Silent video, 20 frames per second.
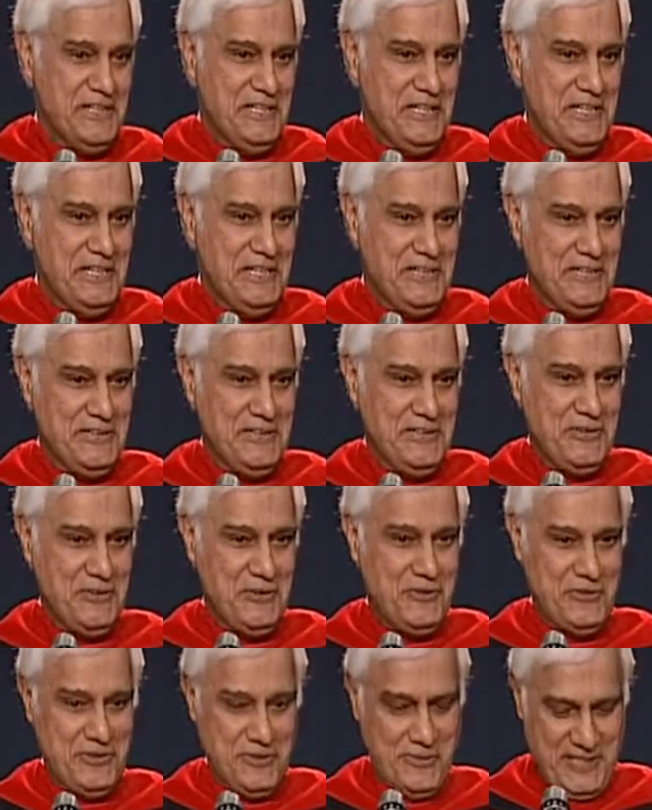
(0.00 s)

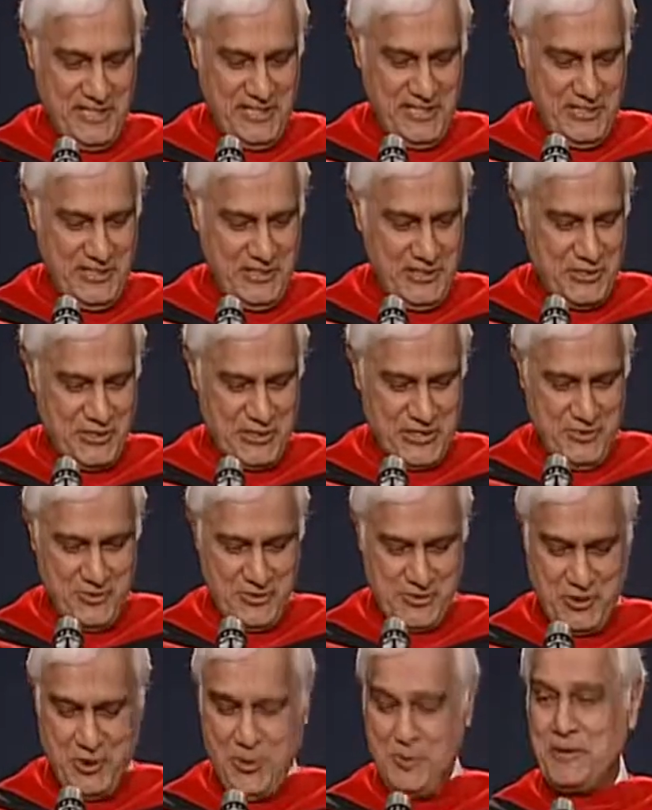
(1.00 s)
Over the many years, I
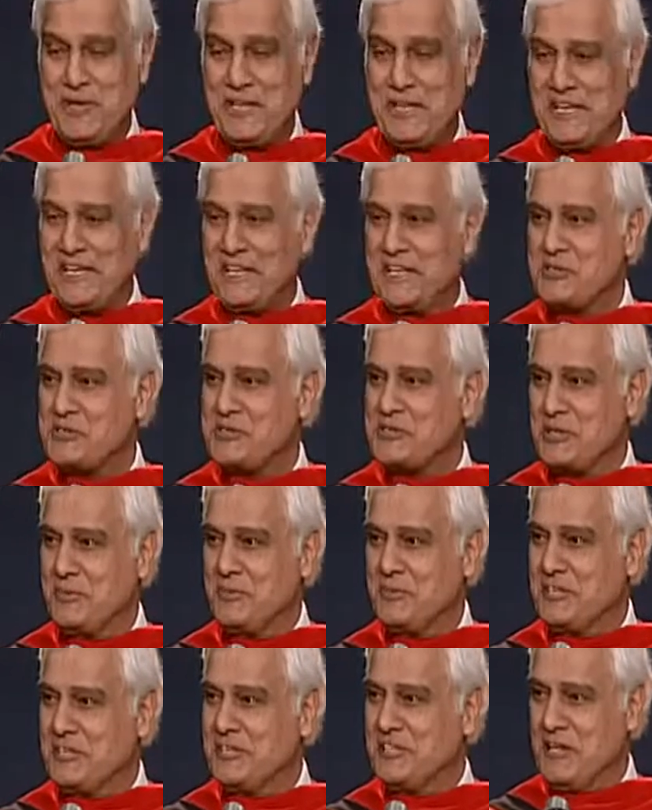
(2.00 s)
was hoping
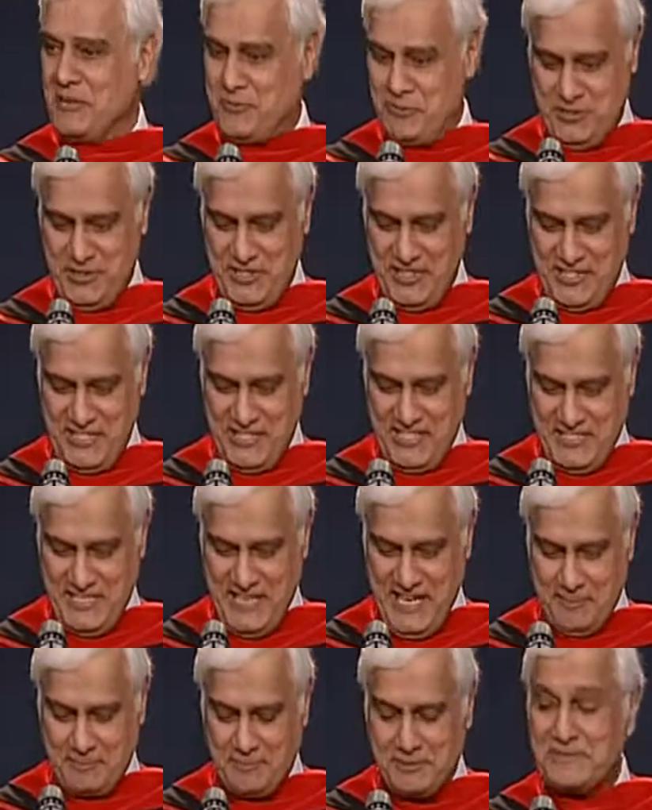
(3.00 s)
someday that would indeed
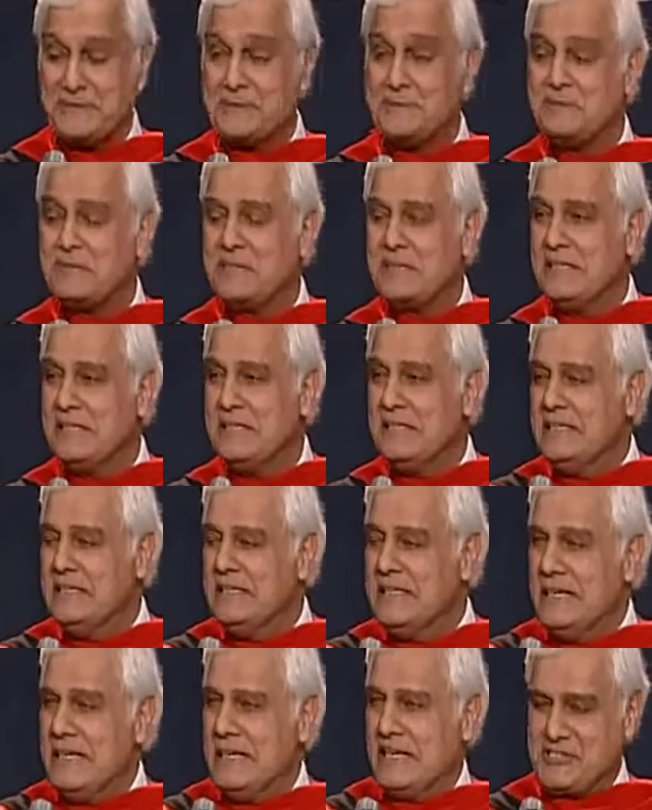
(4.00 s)
happen.
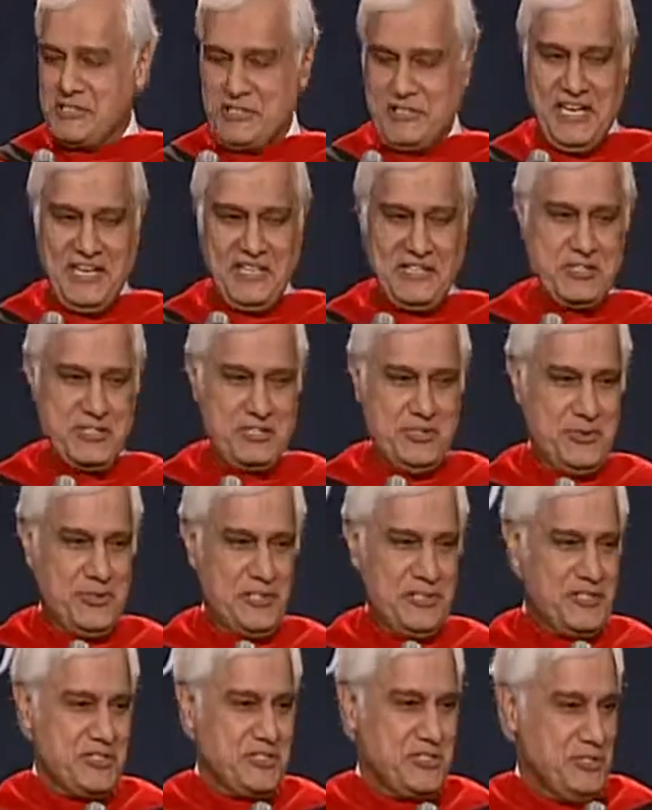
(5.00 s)
As an
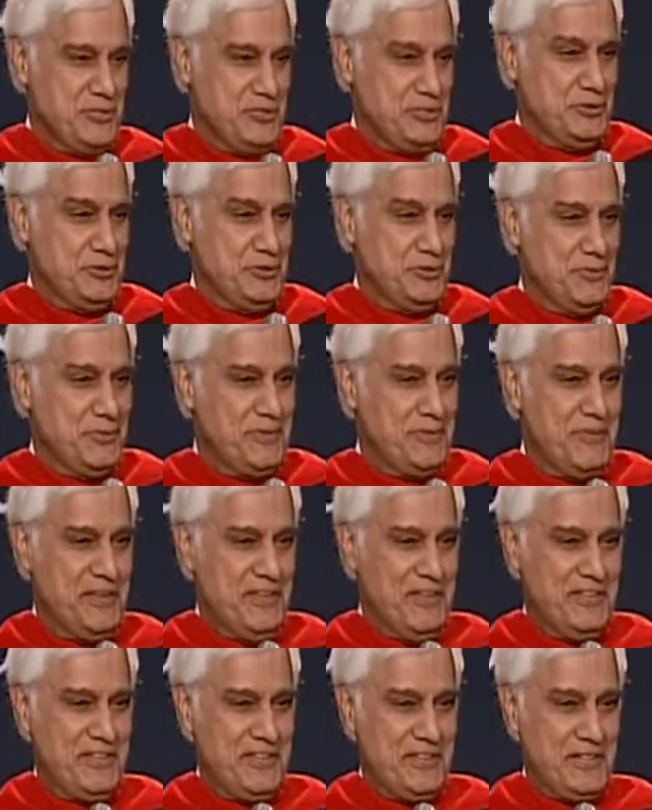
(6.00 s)
itinerant, you
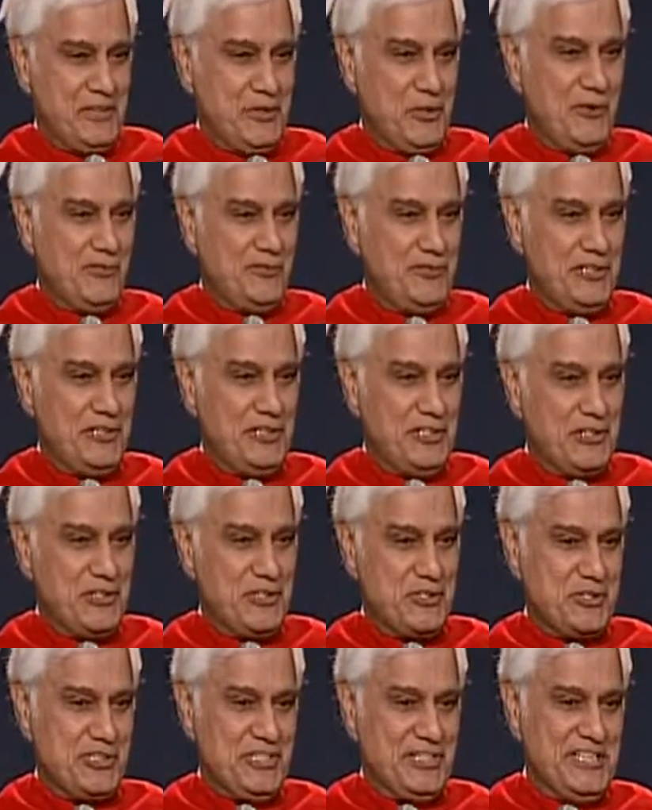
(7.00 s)
think often
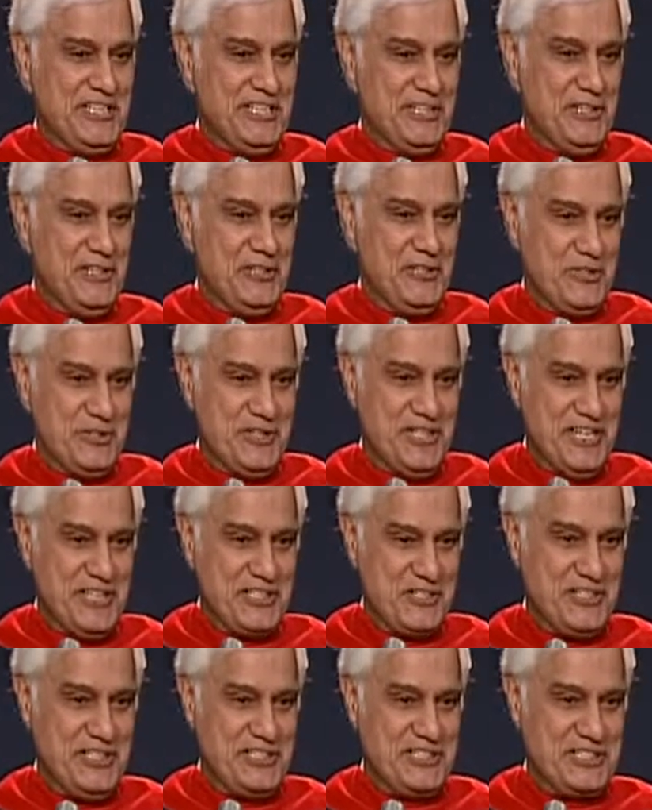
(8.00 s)
years ahead, and your
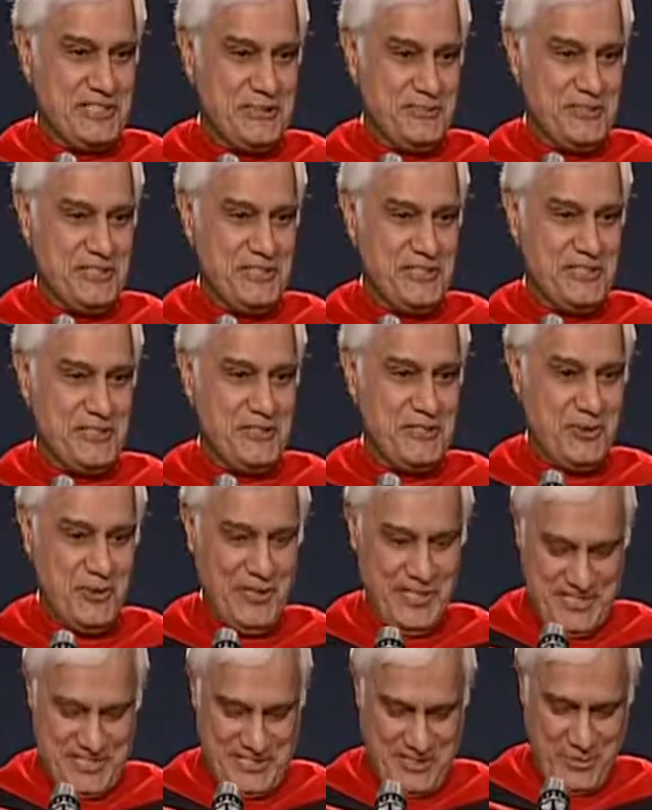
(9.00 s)
days get committed
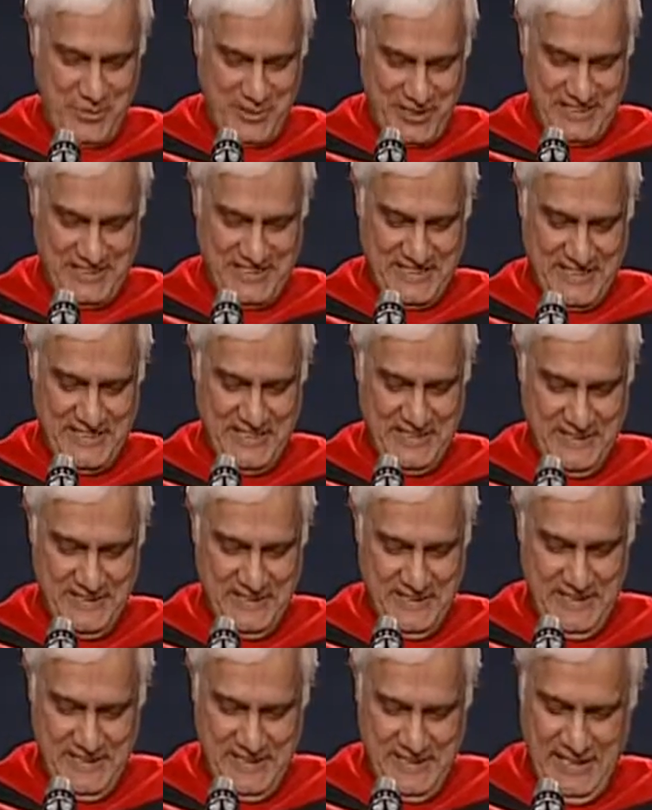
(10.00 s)
quite quickly.
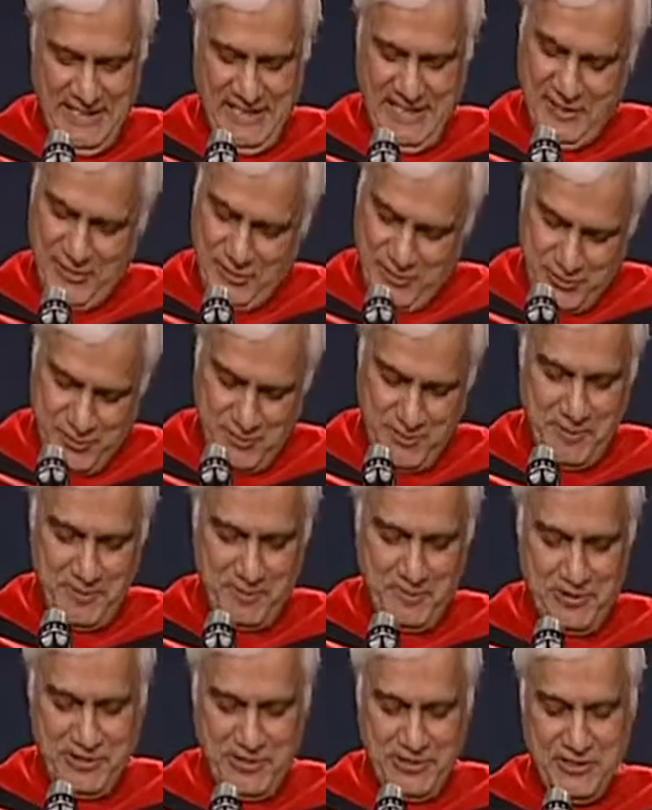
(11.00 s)
I do
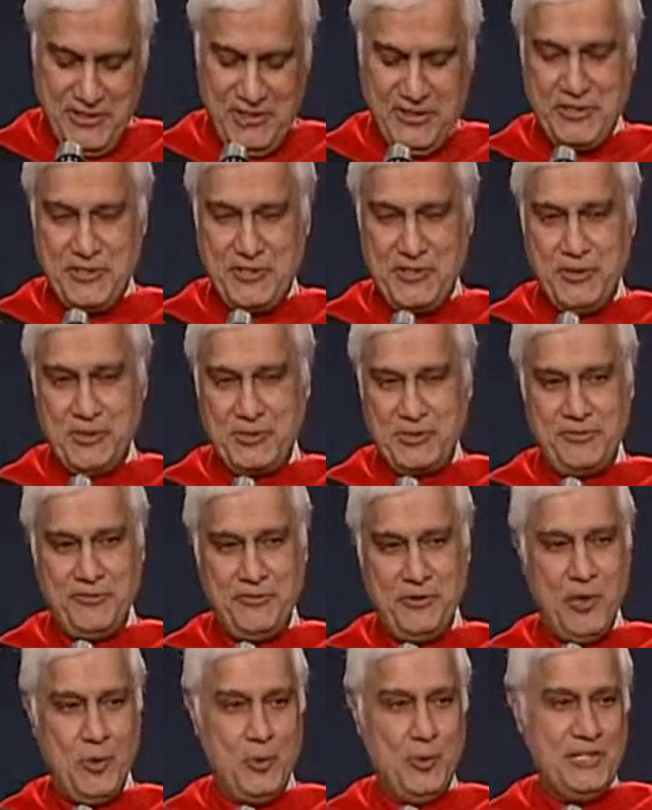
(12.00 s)
remember Dr.
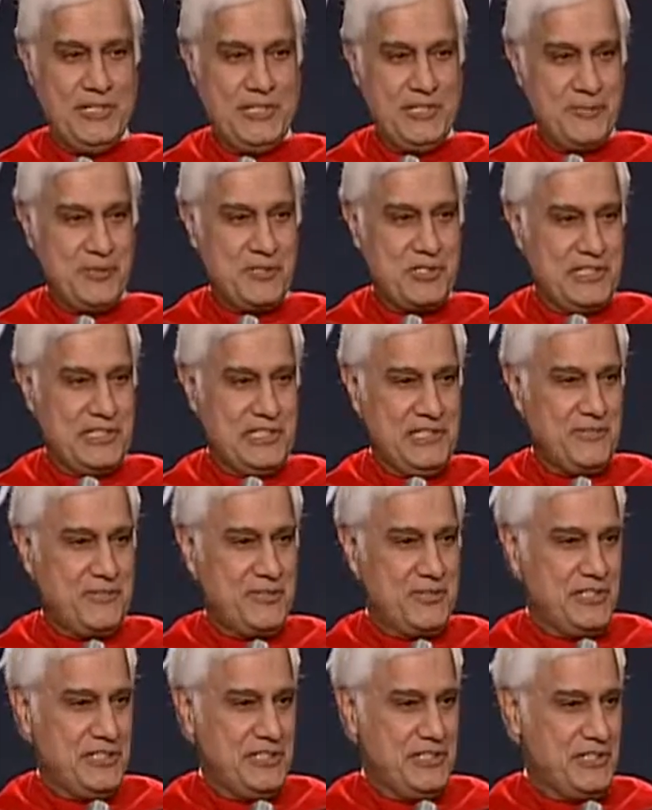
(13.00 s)
Falwell himself,
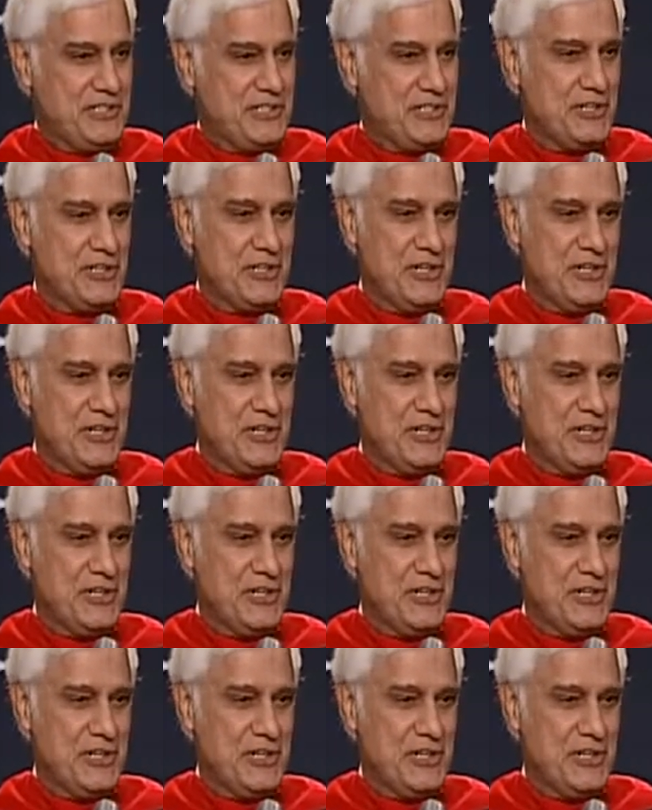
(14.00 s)
Senior,